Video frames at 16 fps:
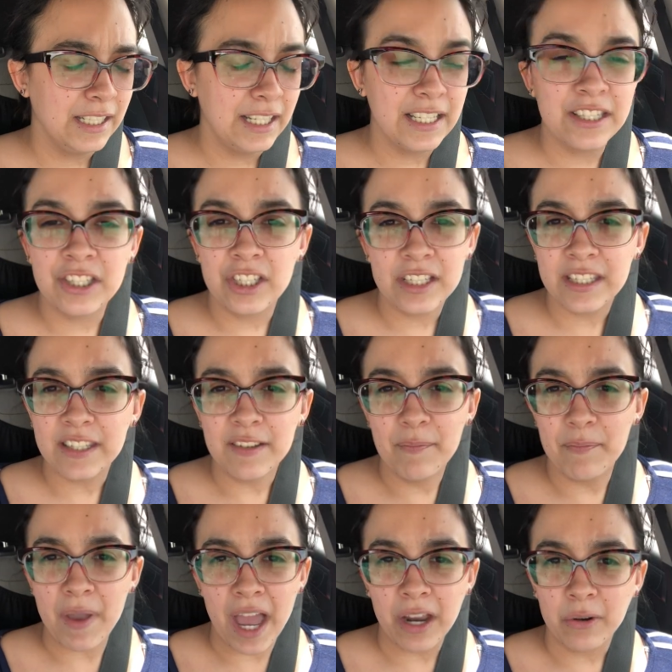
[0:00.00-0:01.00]
it's just
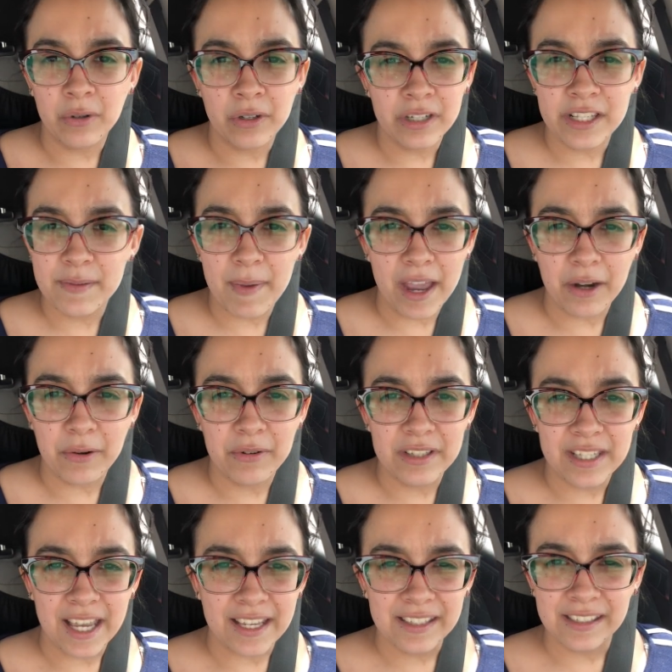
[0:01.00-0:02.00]
some backwards,
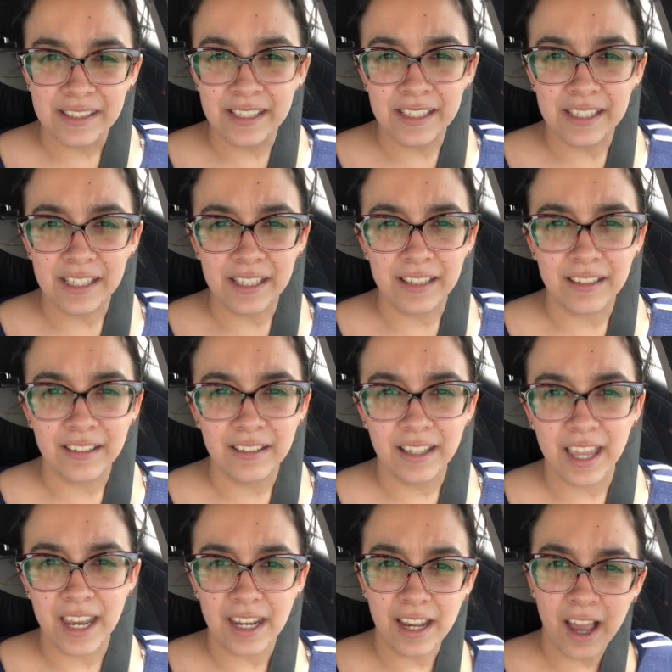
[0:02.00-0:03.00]
backwards ass thinking.
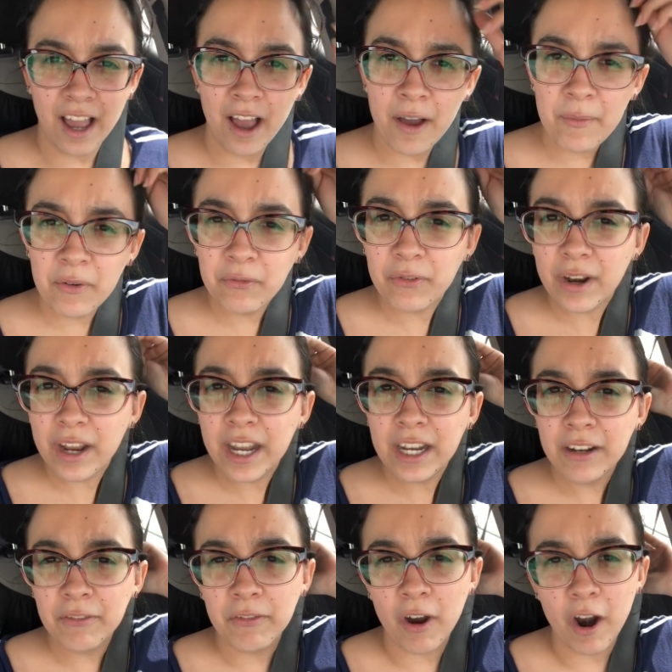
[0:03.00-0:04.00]
Like, I'm
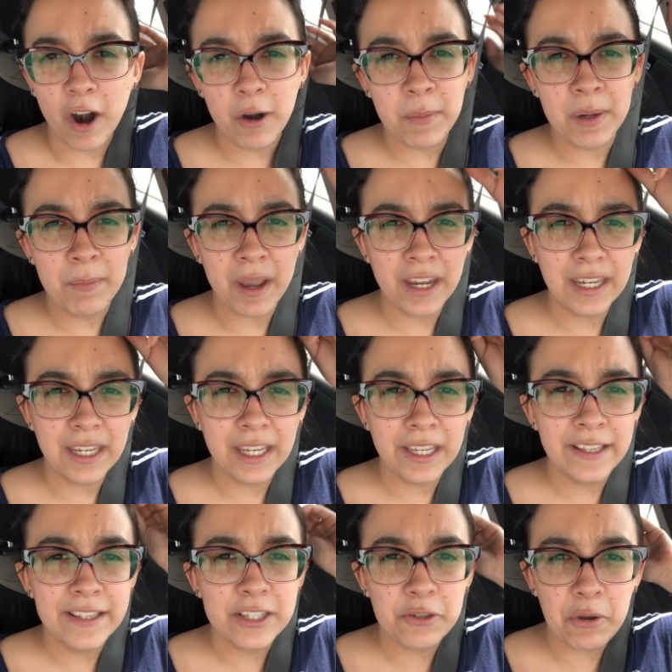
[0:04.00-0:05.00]
afraid of harming my
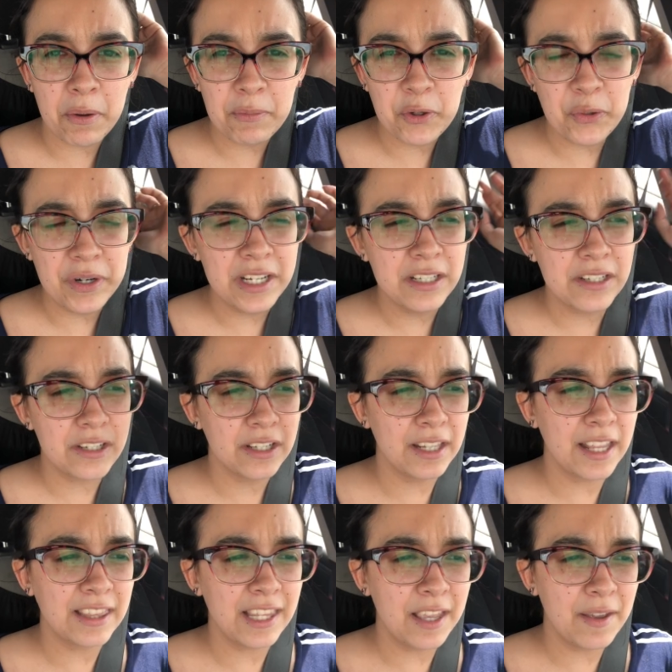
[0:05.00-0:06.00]
kids, so I'm going to
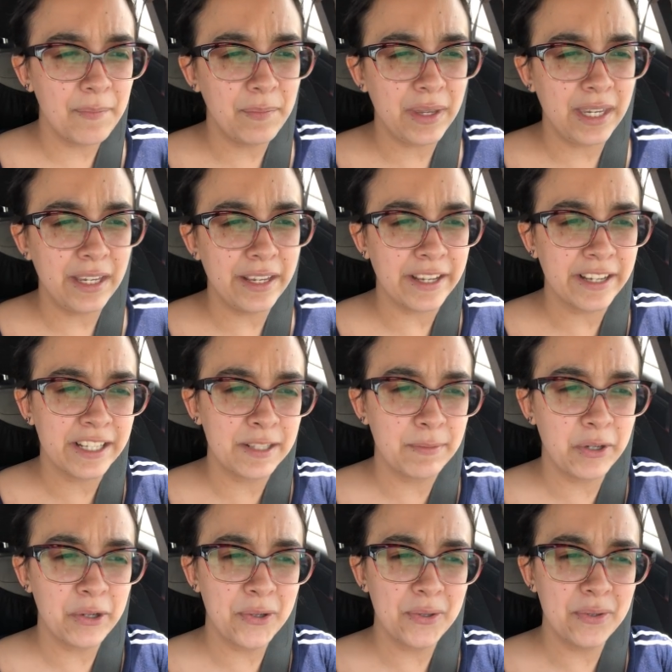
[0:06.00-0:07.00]
let them be
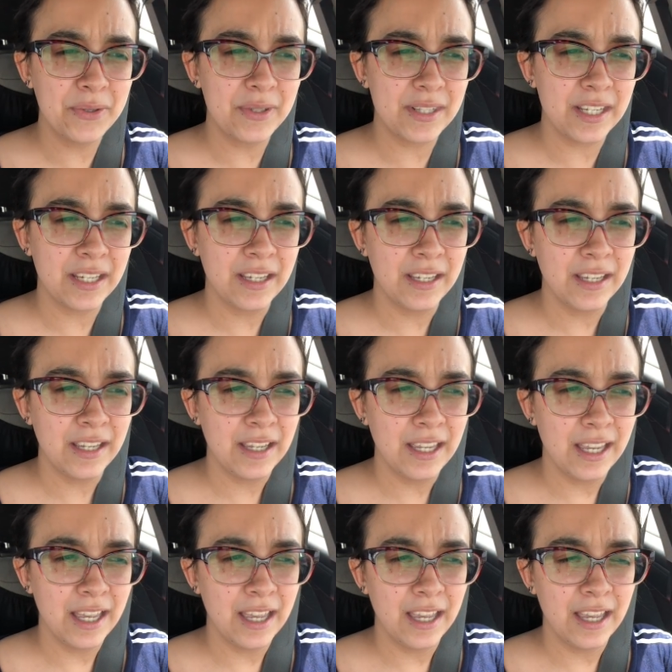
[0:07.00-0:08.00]
exposed
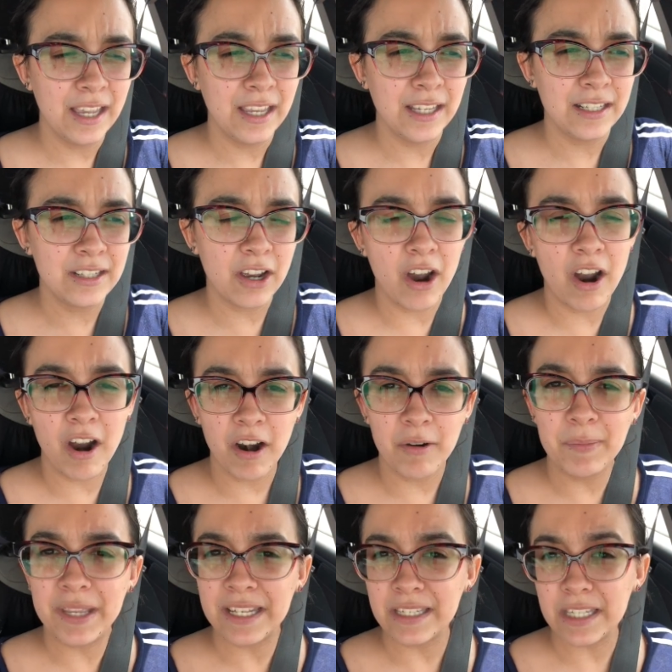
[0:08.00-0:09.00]
to
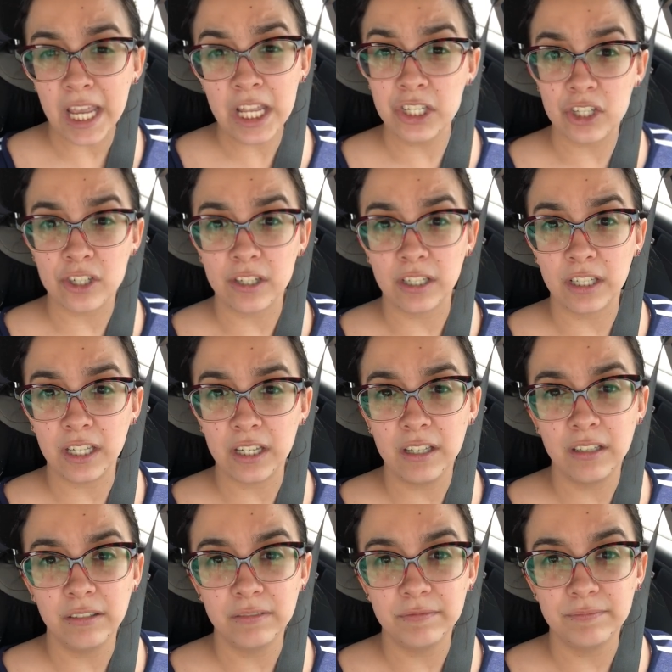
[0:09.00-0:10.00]
harm intentionally.